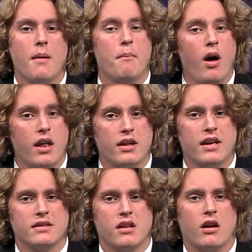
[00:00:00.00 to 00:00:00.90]
but
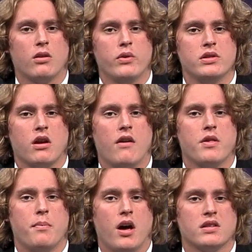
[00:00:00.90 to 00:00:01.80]
is not closing off
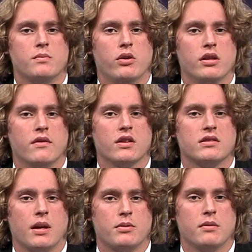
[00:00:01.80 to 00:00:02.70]
the possibility of
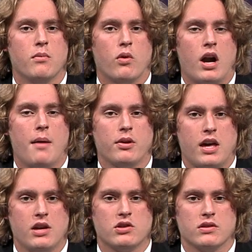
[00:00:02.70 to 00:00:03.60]
accepting more
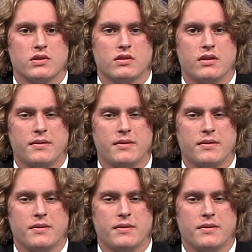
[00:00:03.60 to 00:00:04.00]
applications.